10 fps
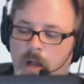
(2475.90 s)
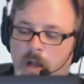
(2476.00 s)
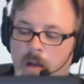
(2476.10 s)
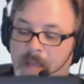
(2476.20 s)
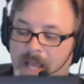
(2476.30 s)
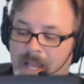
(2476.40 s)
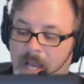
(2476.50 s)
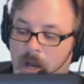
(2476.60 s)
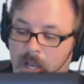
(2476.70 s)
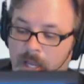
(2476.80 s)
Um,
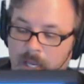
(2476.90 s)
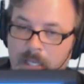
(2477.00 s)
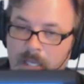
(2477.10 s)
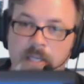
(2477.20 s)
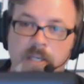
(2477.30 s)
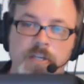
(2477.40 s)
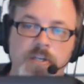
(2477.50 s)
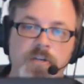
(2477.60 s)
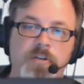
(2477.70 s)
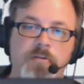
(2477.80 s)
in
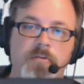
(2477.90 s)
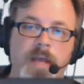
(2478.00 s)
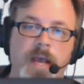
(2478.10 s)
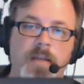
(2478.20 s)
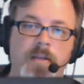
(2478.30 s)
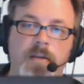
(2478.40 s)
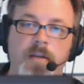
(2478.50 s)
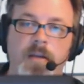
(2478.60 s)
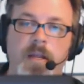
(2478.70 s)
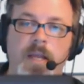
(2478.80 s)
addition to that,
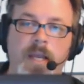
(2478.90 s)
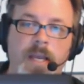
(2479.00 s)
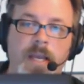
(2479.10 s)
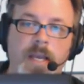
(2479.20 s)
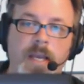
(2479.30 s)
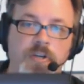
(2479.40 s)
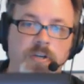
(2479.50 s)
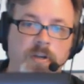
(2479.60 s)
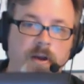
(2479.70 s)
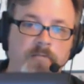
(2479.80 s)

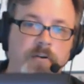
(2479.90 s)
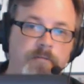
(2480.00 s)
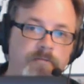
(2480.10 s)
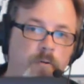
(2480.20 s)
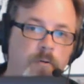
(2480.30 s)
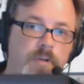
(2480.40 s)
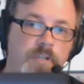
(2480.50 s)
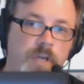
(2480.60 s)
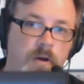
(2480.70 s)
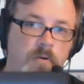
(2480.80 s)
each of your four
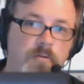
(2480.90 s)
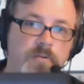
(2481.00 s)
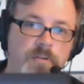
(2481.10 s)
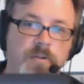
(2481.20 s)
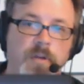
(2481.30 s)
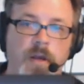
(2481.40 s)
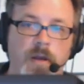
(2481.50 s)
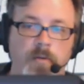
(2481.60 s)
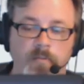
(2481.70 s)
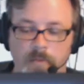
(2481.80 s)
tones
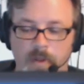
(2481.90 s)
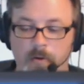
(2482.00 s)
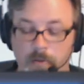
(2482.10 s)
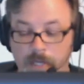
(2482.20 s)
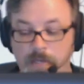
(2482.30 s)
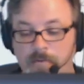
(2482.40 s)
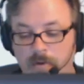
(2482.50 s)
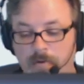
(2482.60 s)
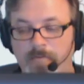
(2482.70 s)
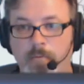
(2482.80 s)
um, or each of
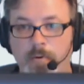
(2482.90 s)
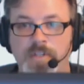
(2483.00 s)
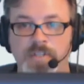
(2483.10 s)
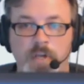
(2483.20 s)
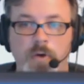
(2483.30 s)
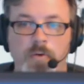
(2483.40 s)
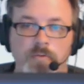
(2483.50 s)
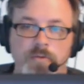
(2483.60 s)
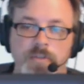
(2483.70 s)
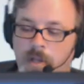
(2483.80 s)
your four
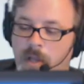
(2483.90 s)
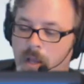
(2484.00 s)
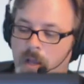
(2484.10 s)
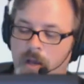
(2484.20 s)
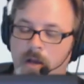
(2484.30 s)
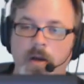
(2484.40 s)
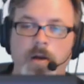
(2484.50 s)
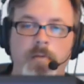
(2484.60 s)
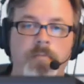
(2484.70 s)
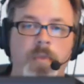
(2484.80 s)
zones
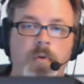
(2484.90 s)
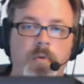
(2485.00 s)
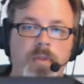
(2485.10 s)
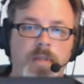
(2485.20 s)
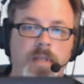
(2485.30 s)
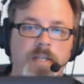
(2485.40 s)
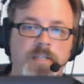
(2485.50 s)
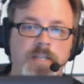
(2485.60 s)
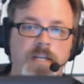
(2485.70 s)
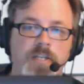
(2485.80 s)
um, within that
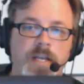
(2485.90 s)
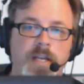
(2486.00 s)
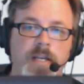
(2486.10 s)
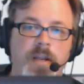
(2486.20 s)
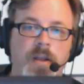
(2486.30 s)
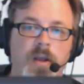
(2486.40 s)
stage setting